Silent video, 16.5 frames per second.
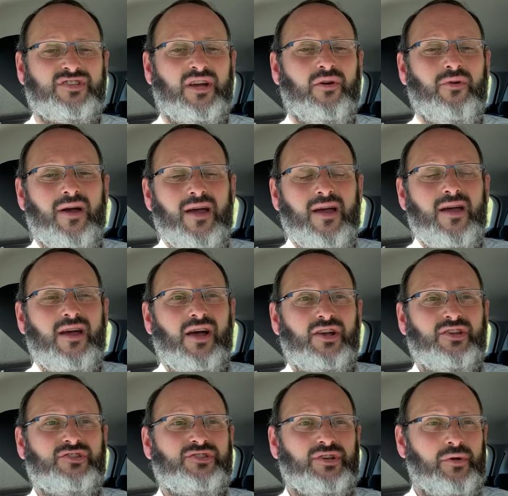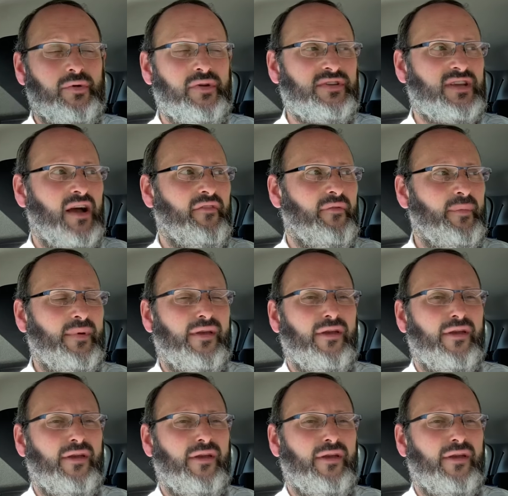So as soon as government